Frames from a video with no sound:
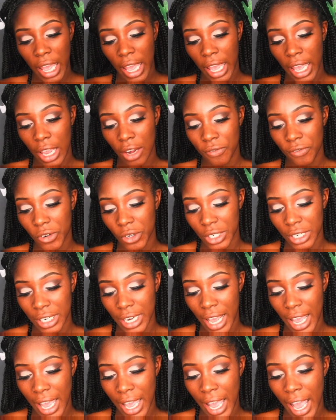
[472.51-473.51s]
And for
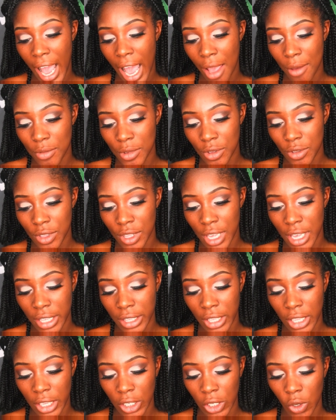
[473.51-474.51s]
today, I'm using
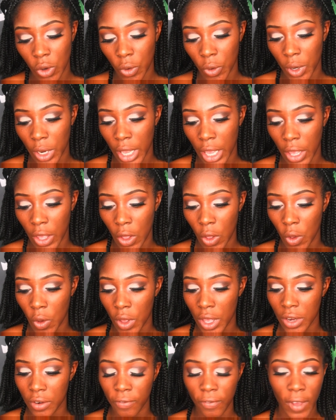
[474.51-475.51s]
the
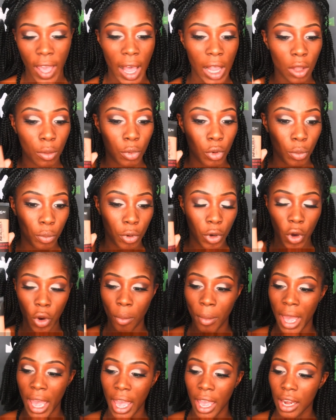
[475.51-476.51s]
L'Oreal Infallible Pro
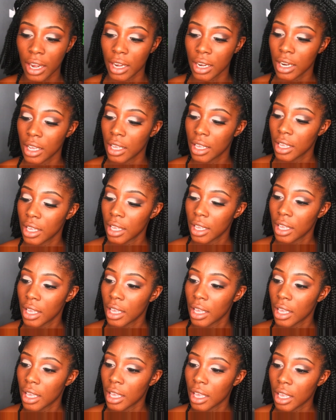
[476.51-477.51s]
Matte.
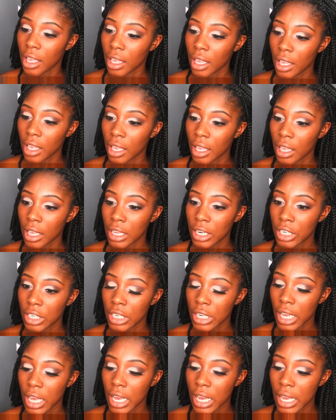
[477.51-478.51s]
And
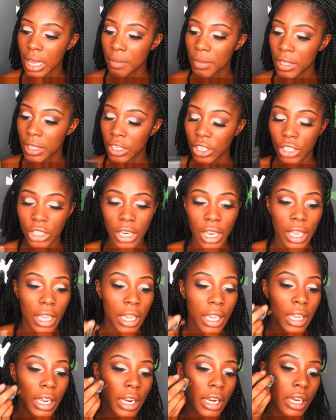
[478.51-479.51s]
I'm in the
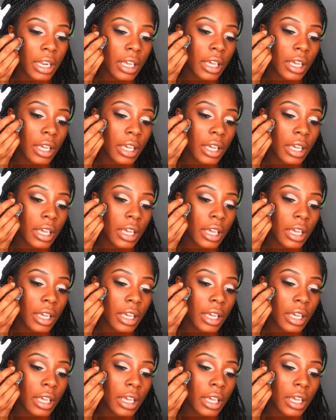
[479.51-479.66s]
shade